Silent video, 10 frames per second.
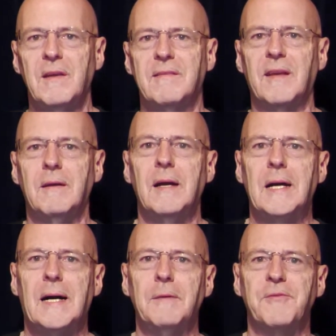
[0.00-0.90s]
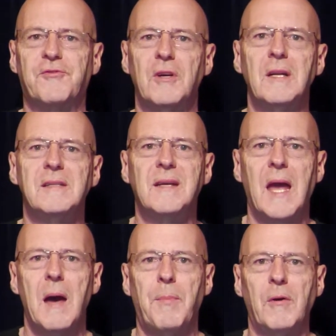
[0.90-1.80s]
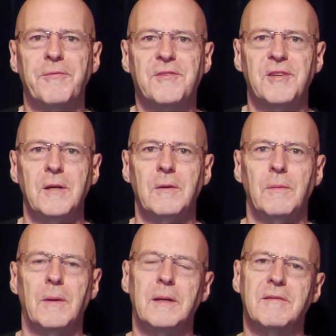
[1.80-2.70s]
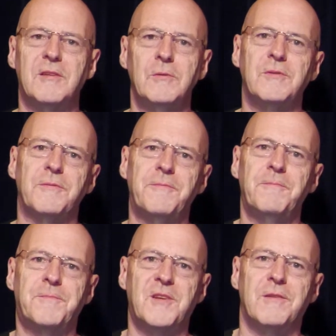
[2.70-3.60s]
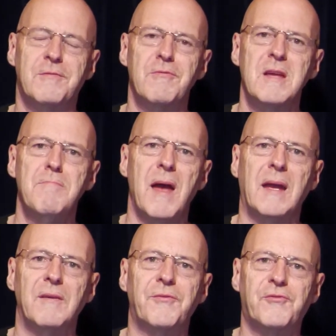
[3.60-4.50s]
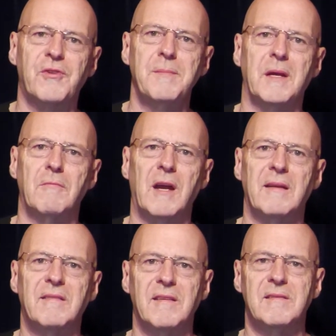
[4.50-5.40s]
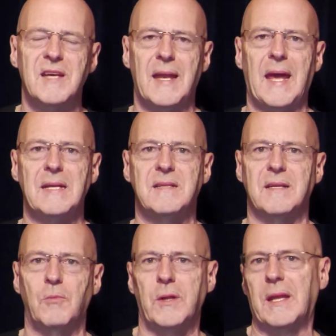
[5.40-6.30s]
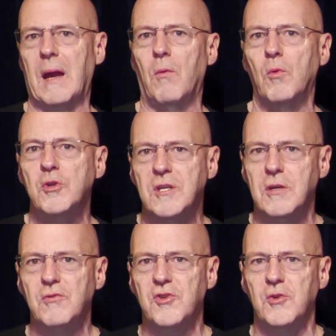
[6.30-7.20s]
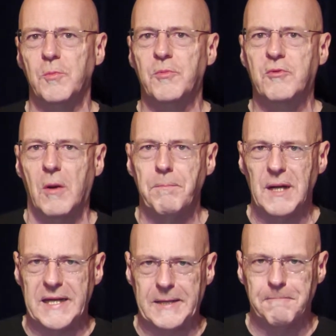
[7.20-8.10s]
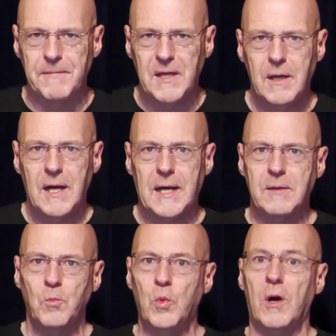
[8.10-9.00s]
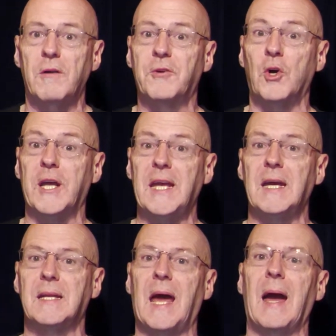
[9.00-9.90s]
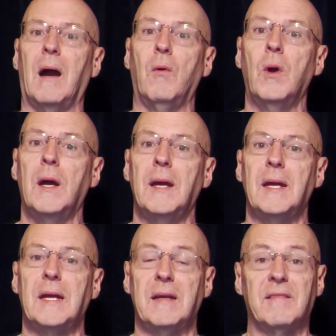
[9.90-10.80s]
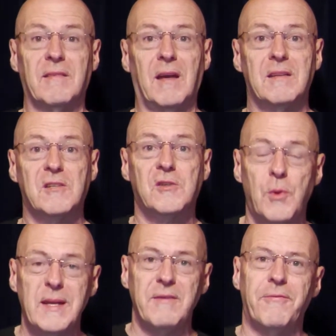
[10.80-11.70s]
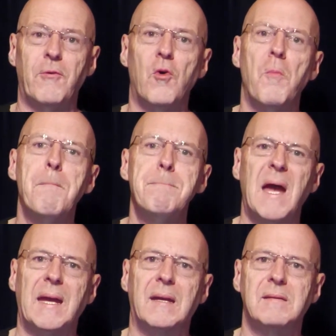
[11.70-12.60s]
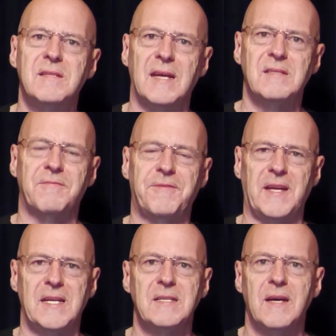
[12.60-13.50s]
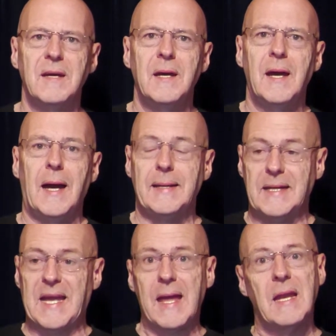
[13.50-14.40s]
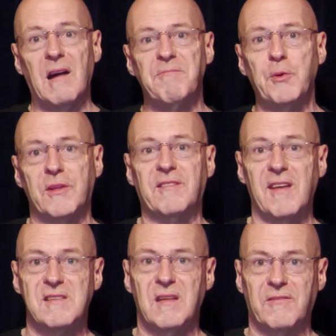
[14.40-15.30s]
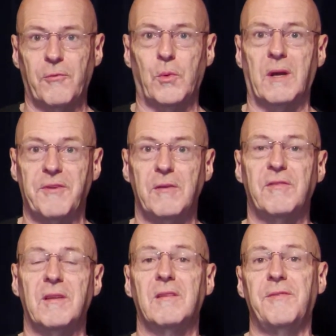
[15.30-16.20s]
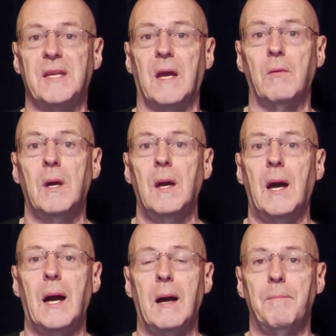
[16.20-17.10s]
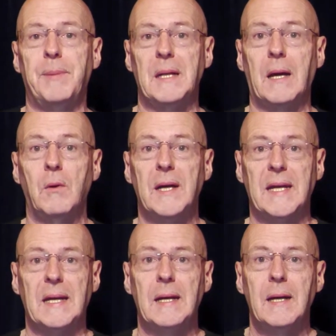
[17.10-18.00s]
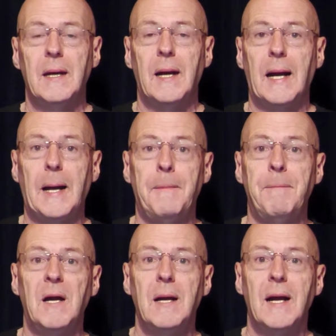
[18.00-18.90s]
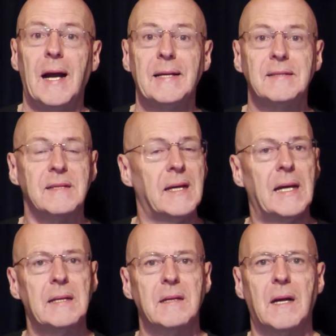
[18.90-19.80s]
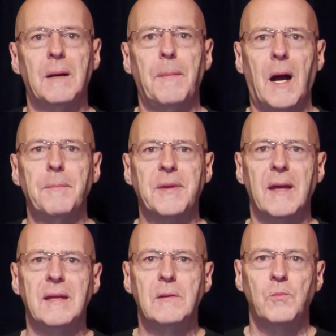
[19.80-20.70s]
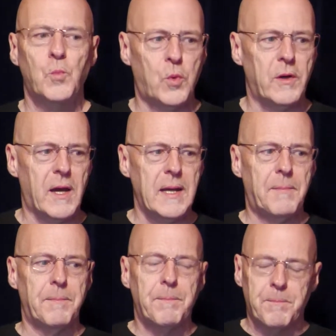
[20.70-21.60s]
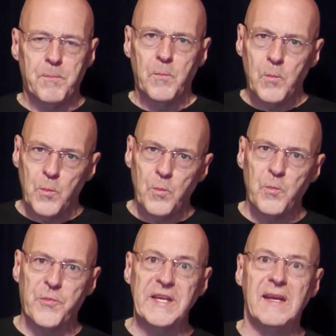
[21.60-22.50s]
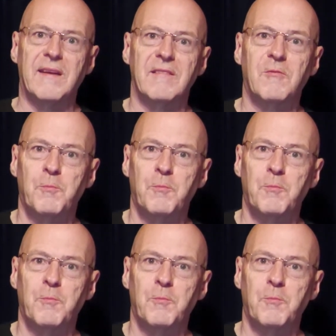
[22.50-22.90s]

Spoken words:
So I was struggling to get above 2 to 3 meg of streaming rates at 1080 without YouTube grumbling. And what I've got here now is a 24 meg data feed, and again I've put the settings for what I've used in this video below here, and I'm getting what I am think is